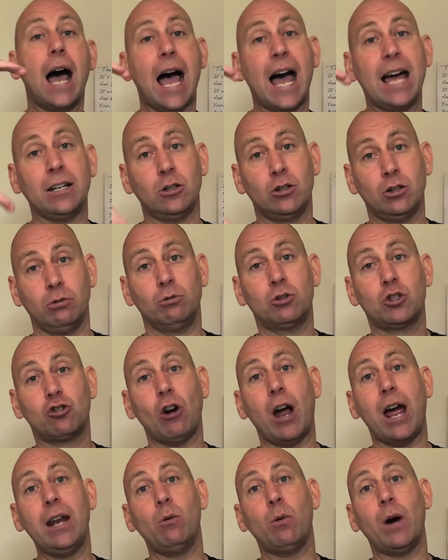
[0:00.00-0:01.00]
and
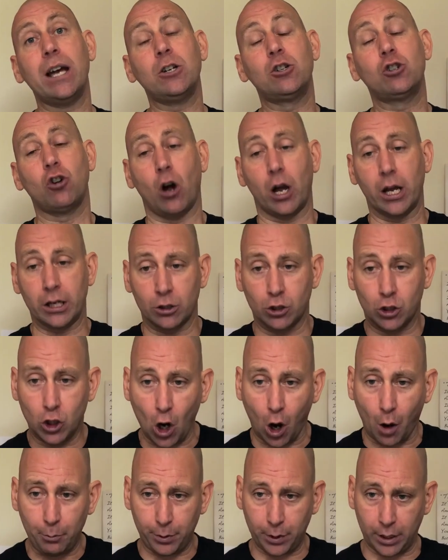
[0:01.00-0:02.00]
straight away try and
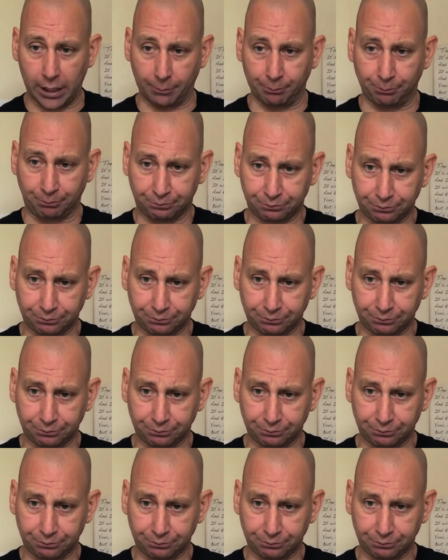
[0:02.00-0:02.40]
copy it